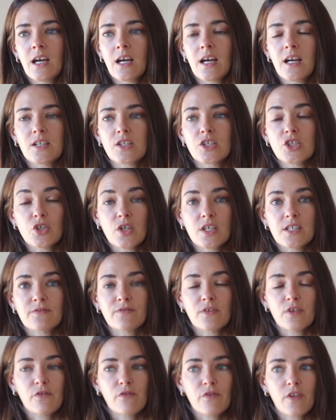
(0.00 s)
that to
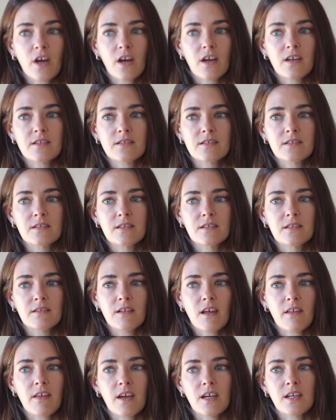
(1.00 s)
transfer flights
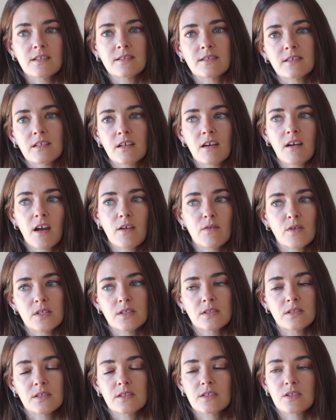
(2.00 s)
that they consider high risk.